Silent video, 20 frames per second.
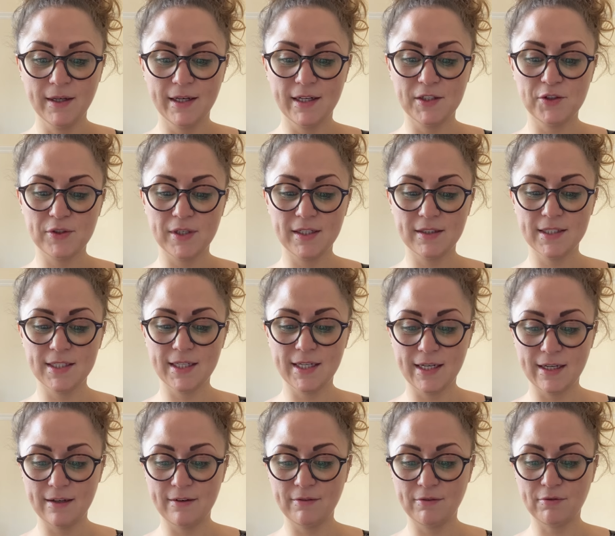and
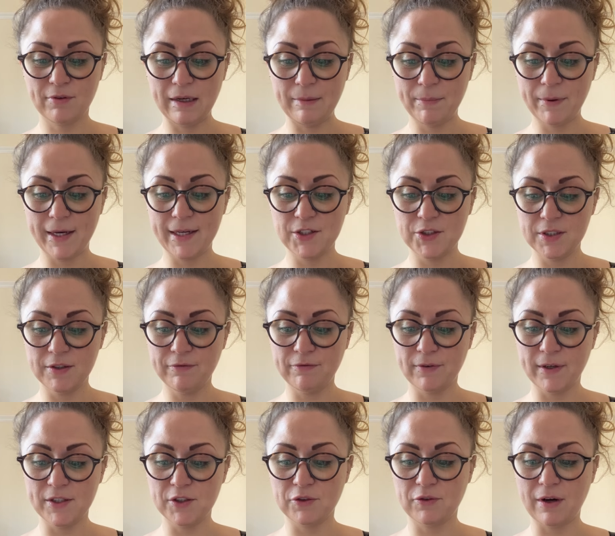translated 3 pages of
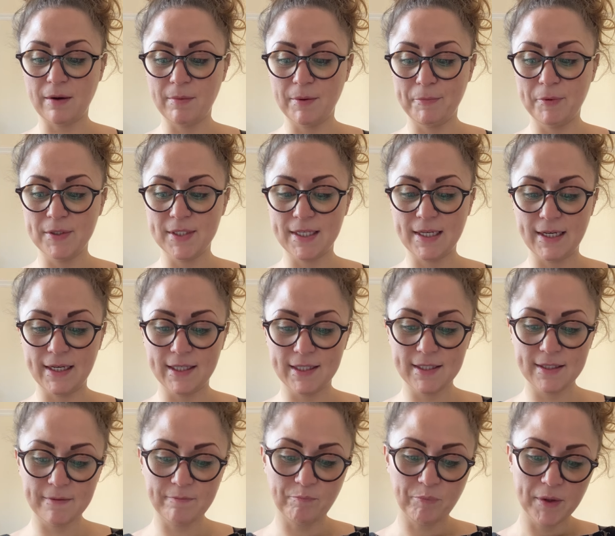French grammar
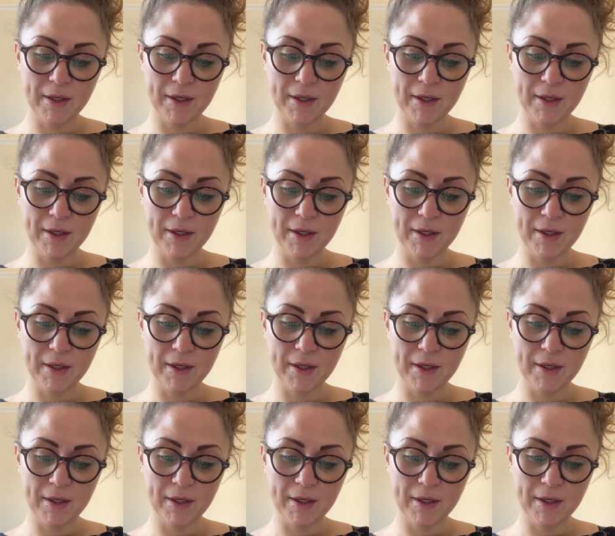besides.